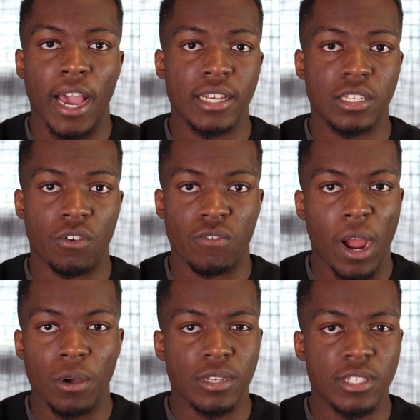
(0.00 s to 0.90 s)
has
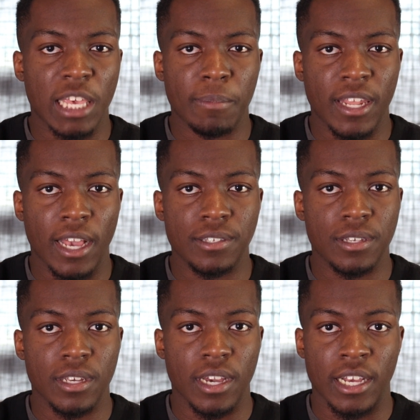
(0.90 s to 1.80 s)
around the same
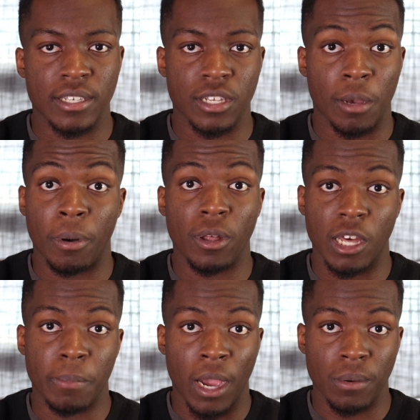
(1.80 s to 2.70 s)
intensity as a
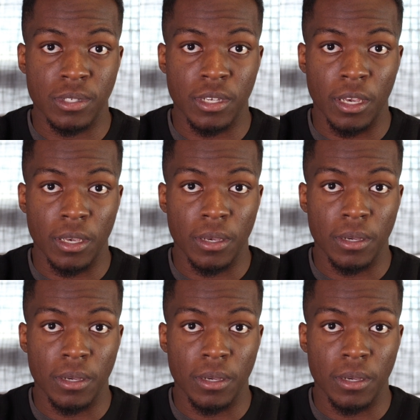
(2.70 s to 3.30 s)
pull-up, I would say.